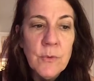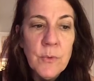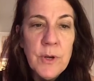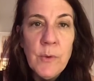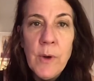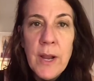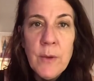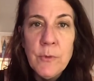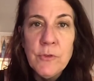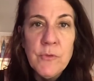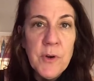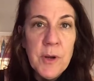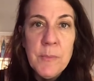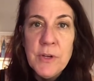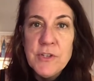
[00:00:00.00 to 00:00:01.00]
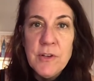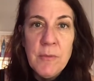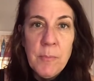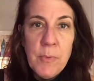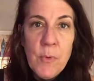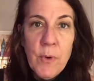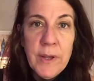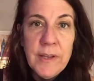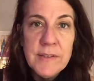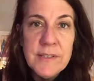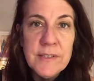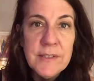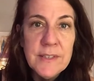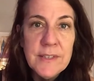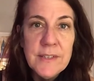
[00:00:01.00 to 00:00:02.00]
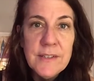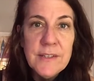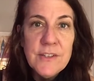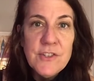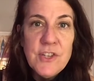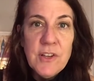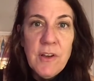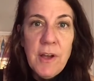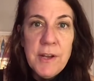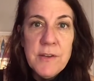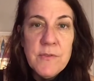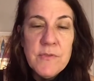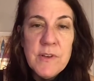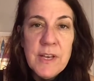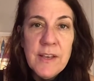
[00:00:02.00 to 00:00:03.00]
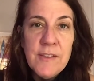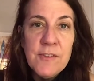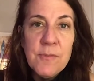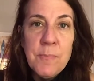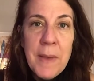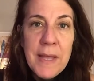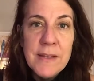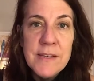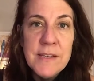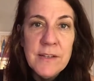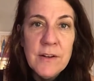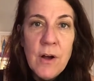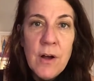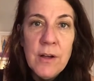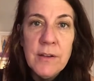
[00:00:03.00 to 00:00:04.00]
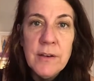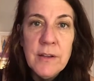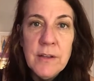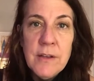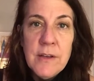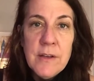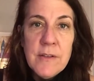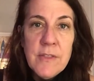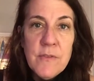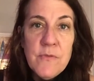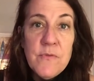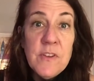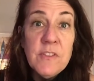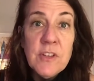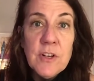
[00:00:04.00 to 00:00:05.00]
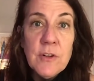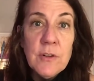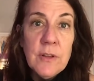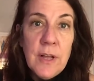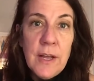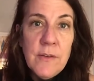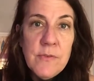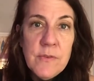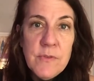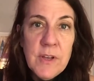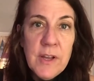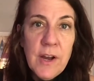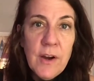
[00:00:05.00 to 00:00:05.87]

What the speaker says: Her rewrite was very much on point. She kind of expanded on the physical life of the